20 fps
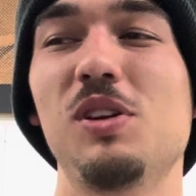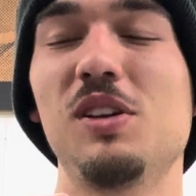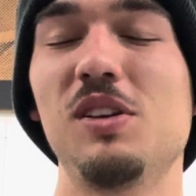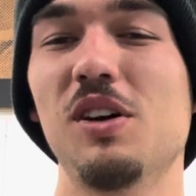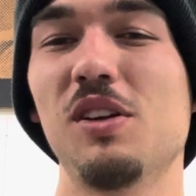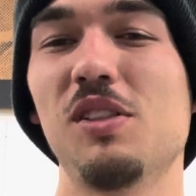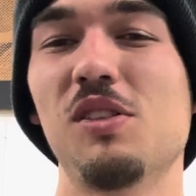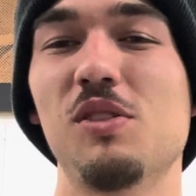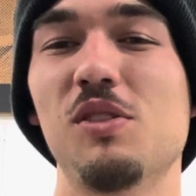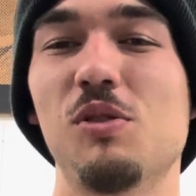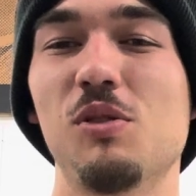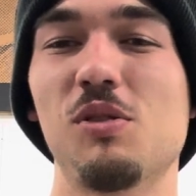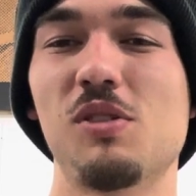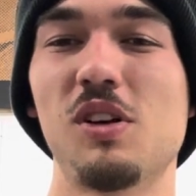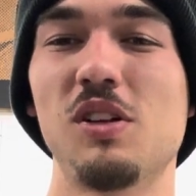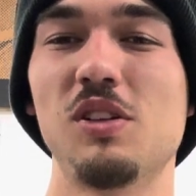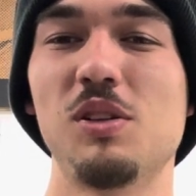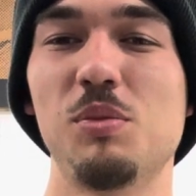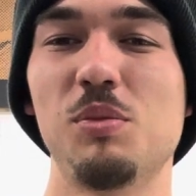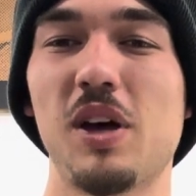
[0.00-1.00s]
does those
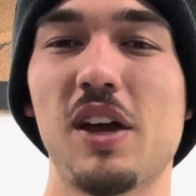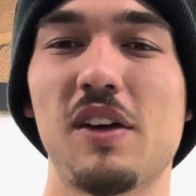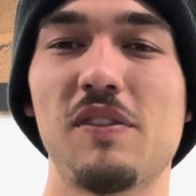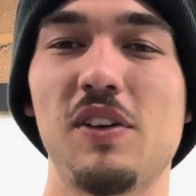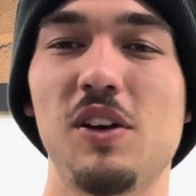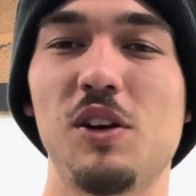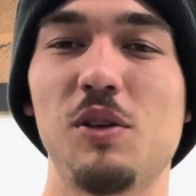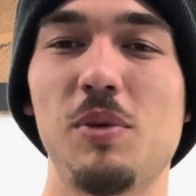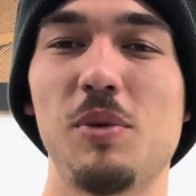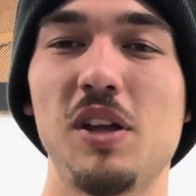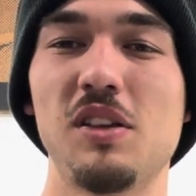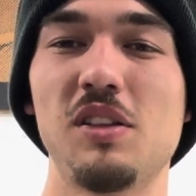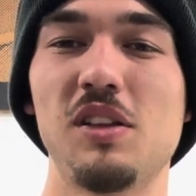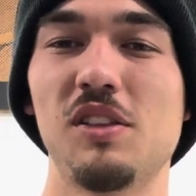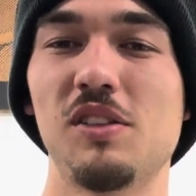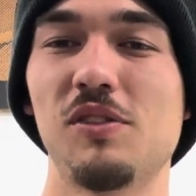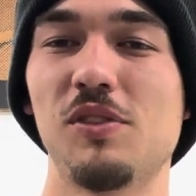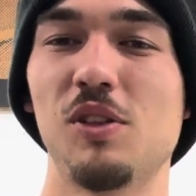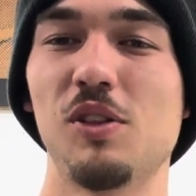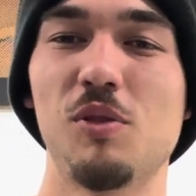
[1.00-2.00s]
solid black figure
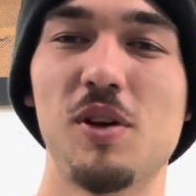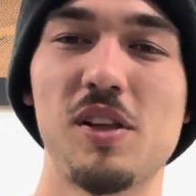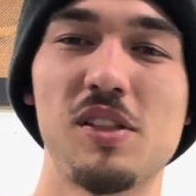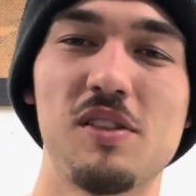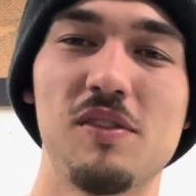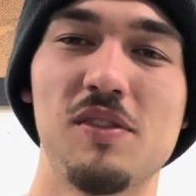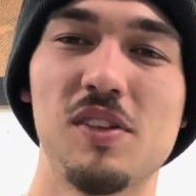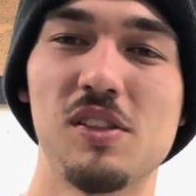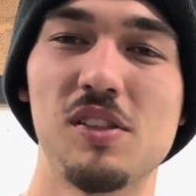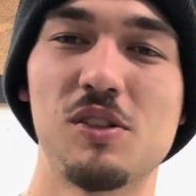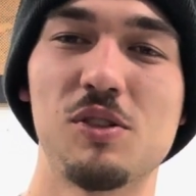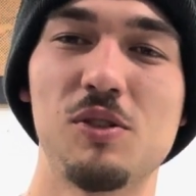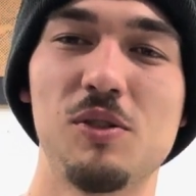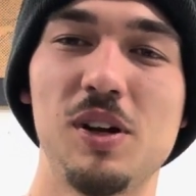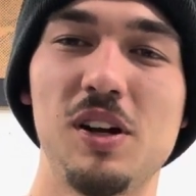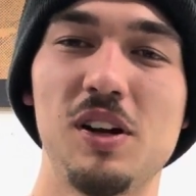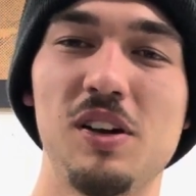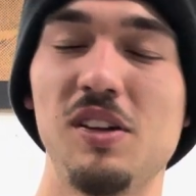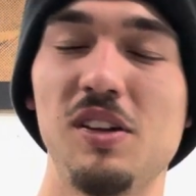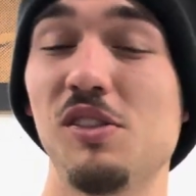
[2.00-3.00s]
paintings for the rest of his
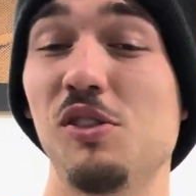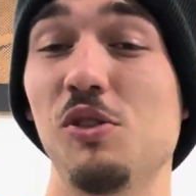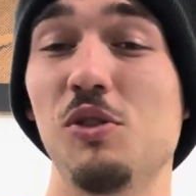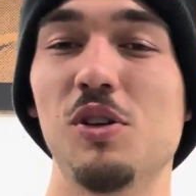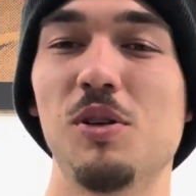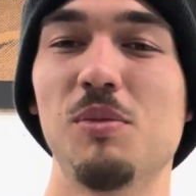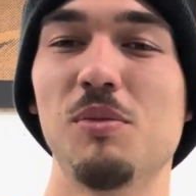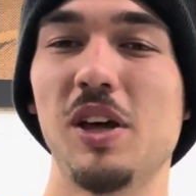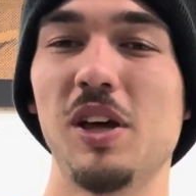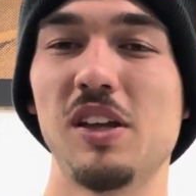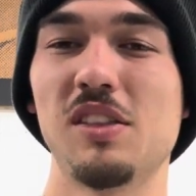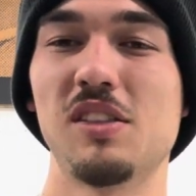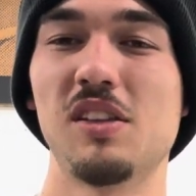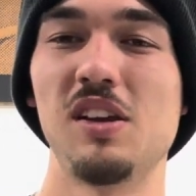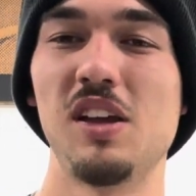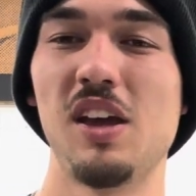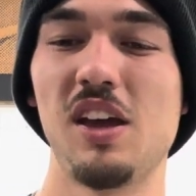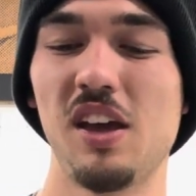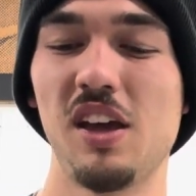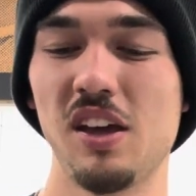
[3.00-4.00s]
career. He's doing them like
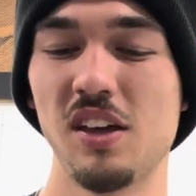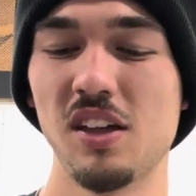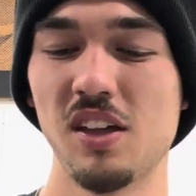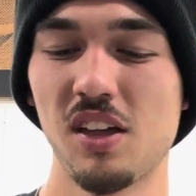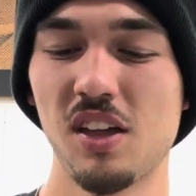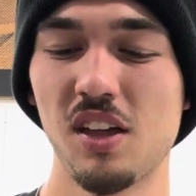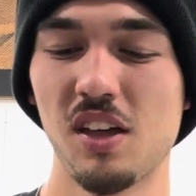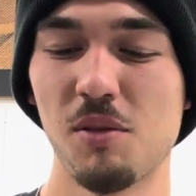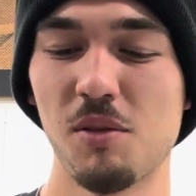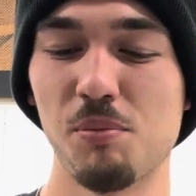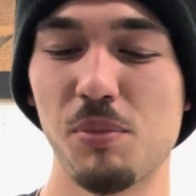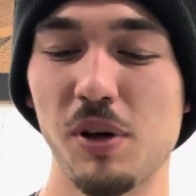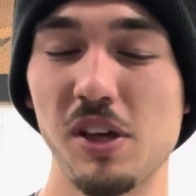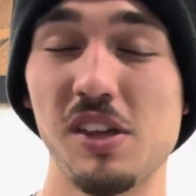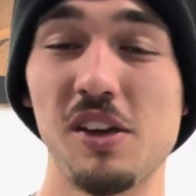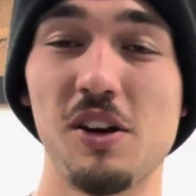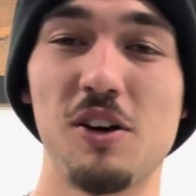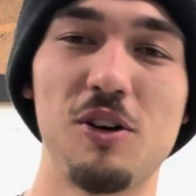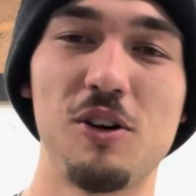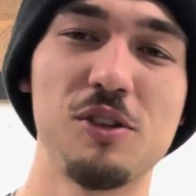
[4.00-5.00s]
today. But
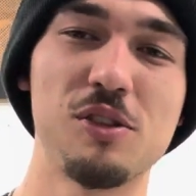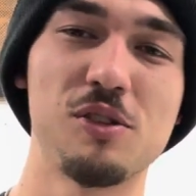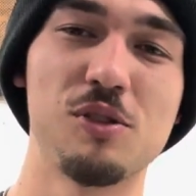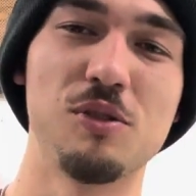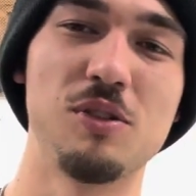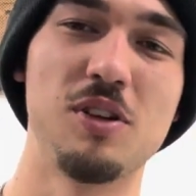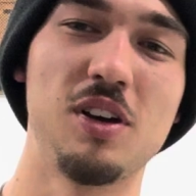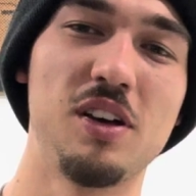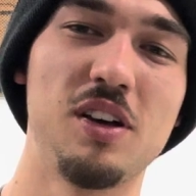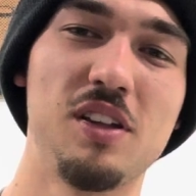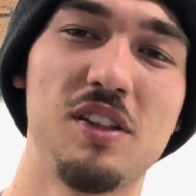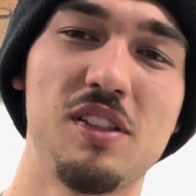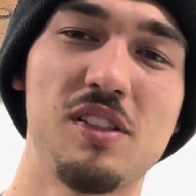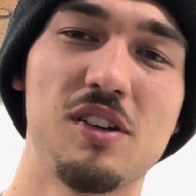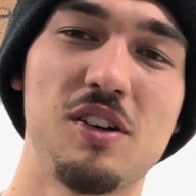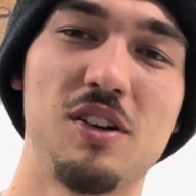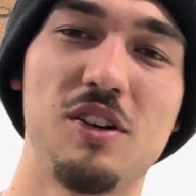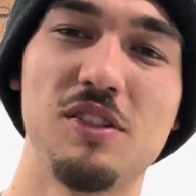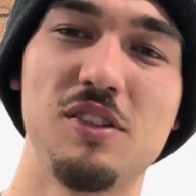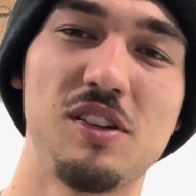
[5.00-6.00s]
he also does
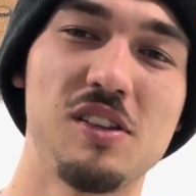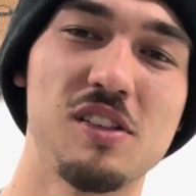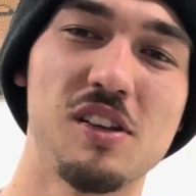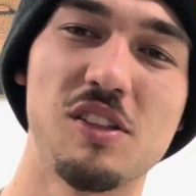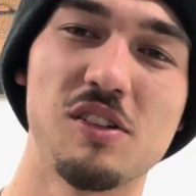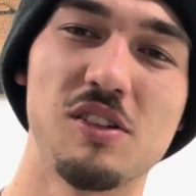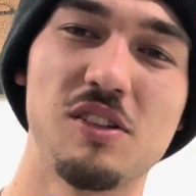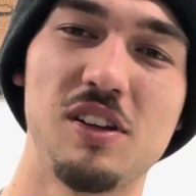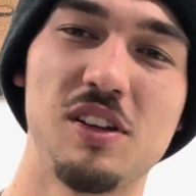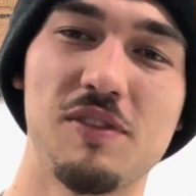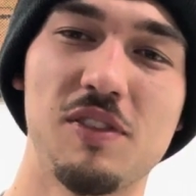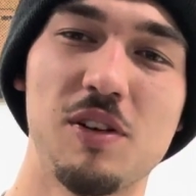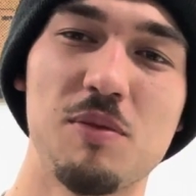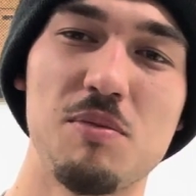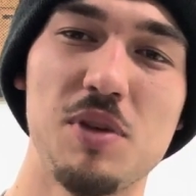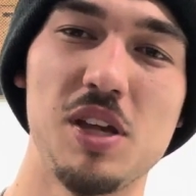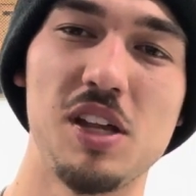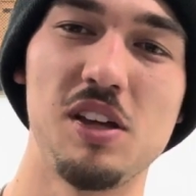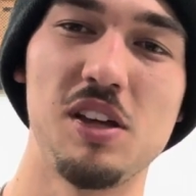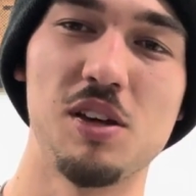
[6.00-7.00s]
all these other
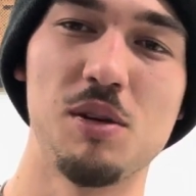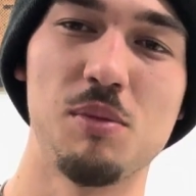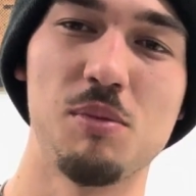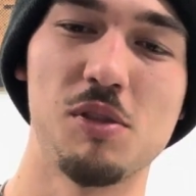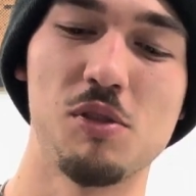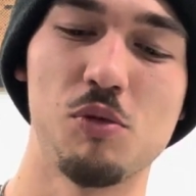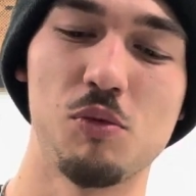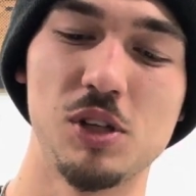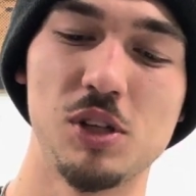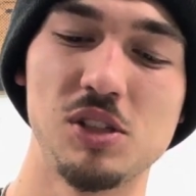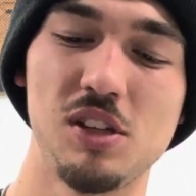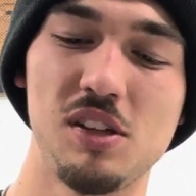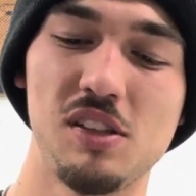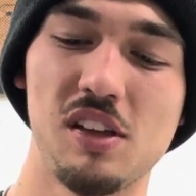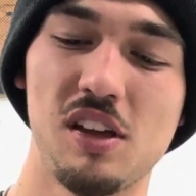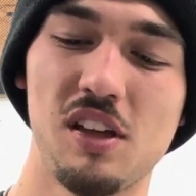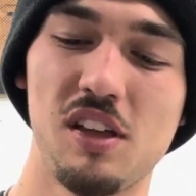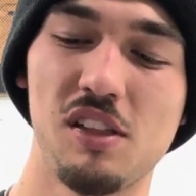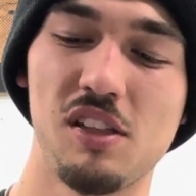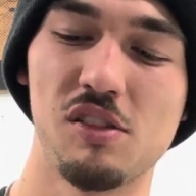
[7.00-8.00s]
different mediums, which he
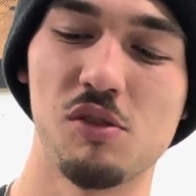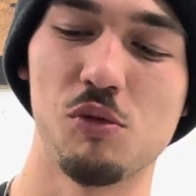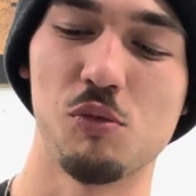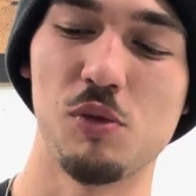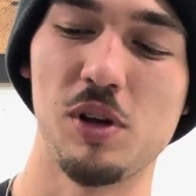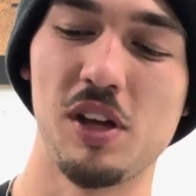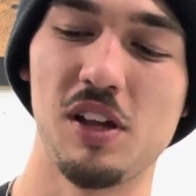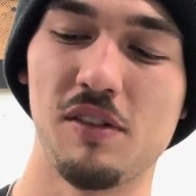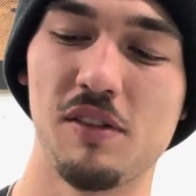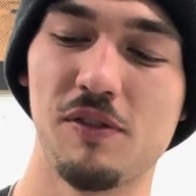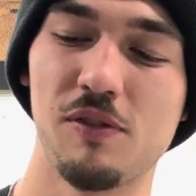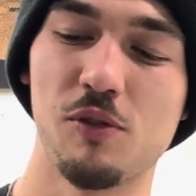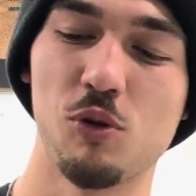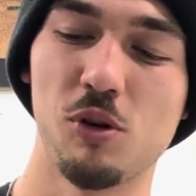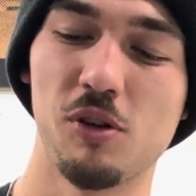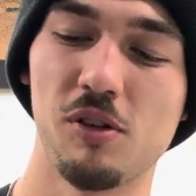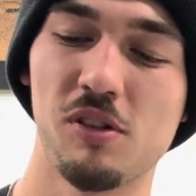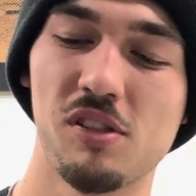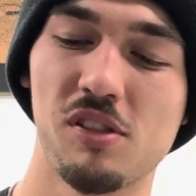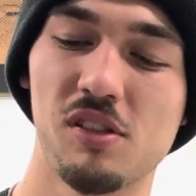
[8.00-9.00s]
says
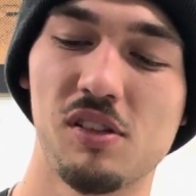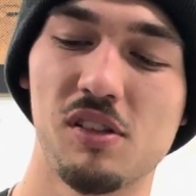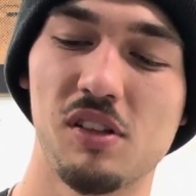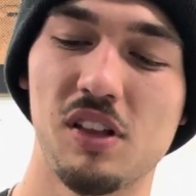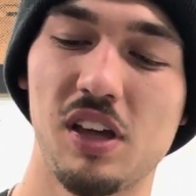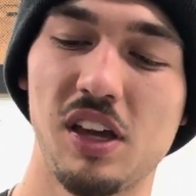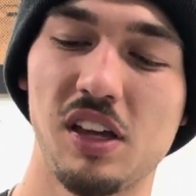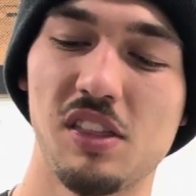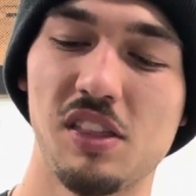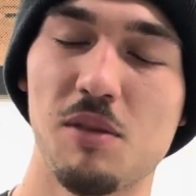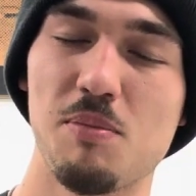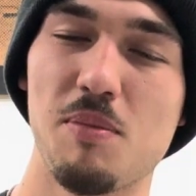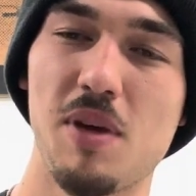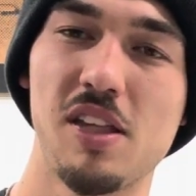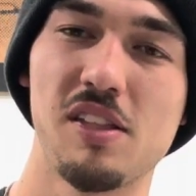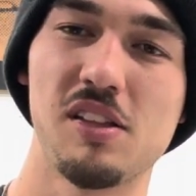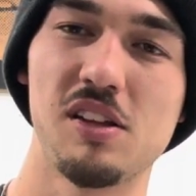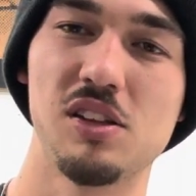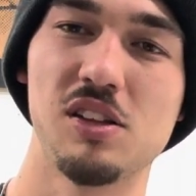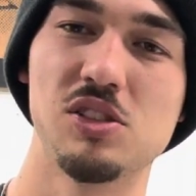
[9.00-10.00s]
reinforce like the
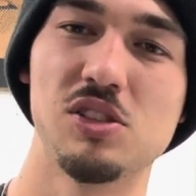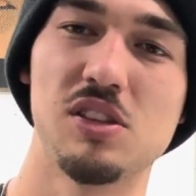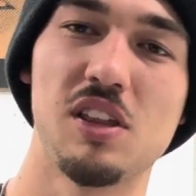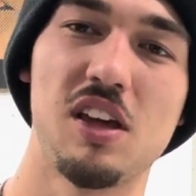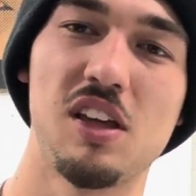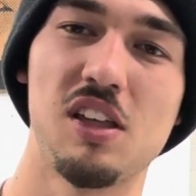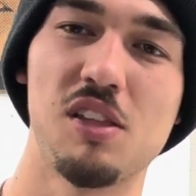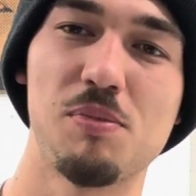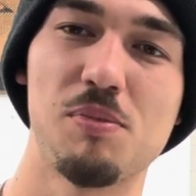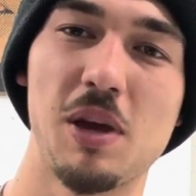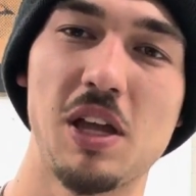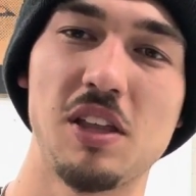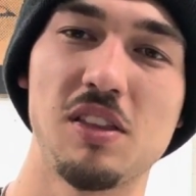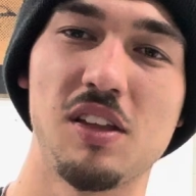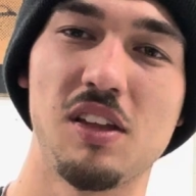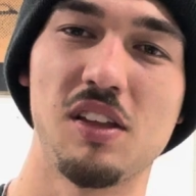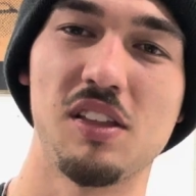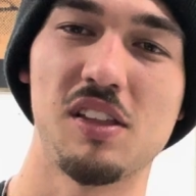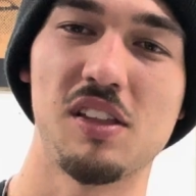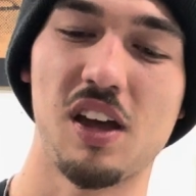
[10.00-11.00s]
message that his
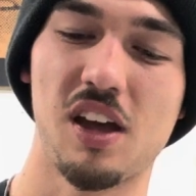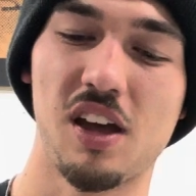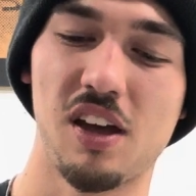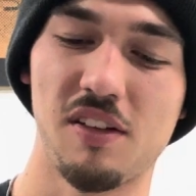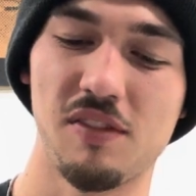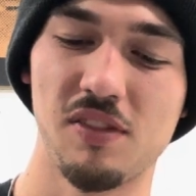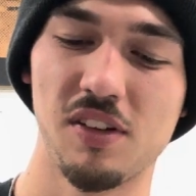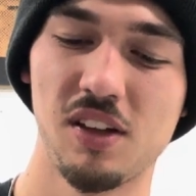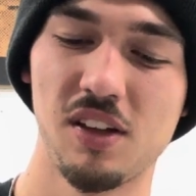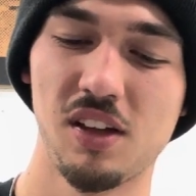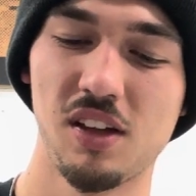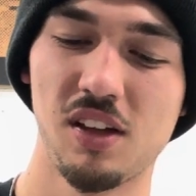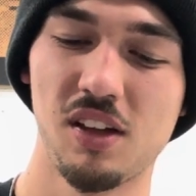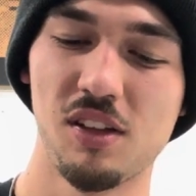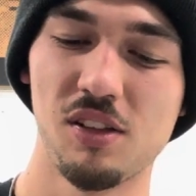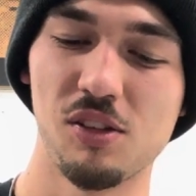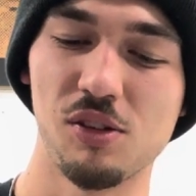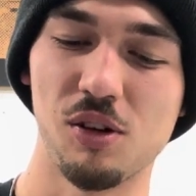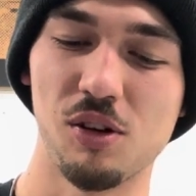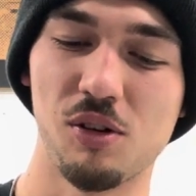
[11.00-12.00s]
paintings have.
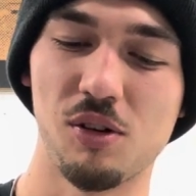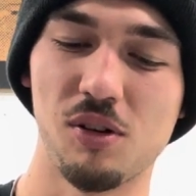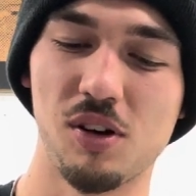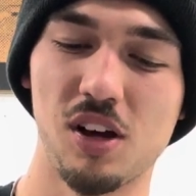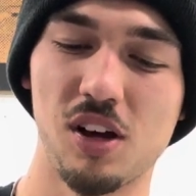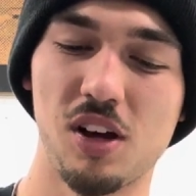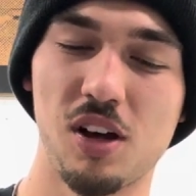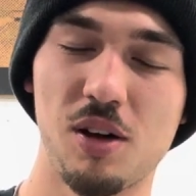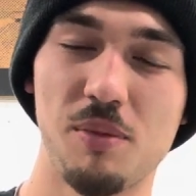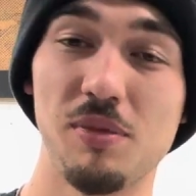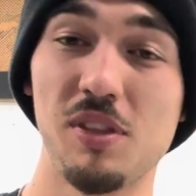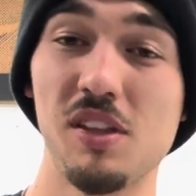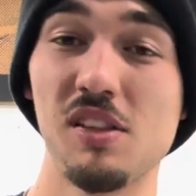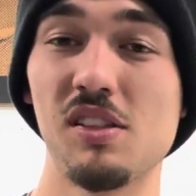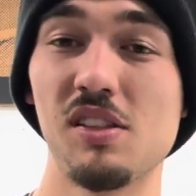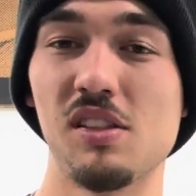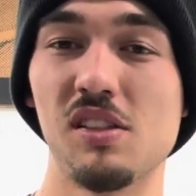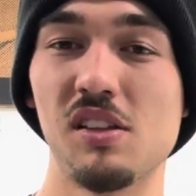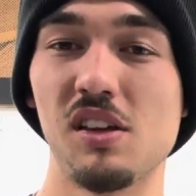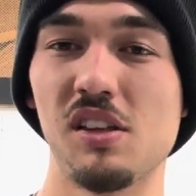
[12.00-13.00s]
So
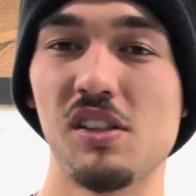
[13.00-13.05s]
this is a